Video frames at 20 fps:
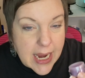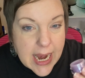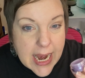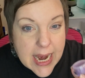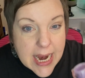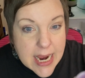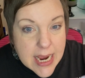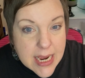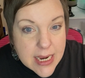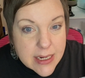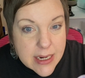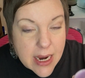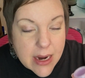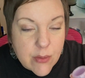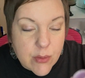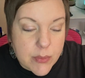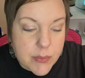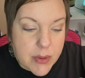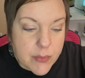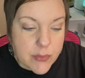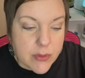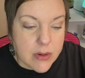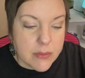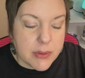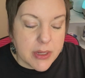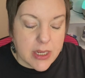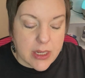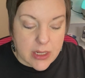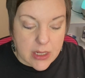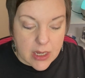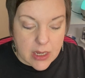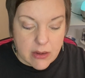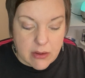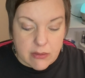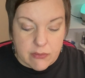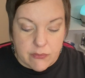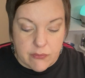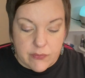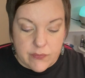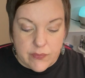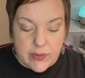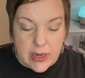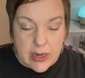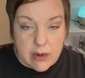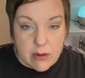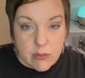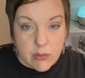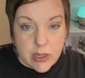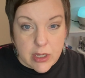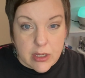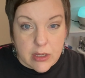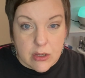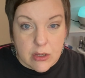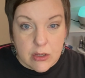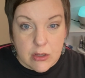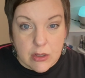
And I remember it being a very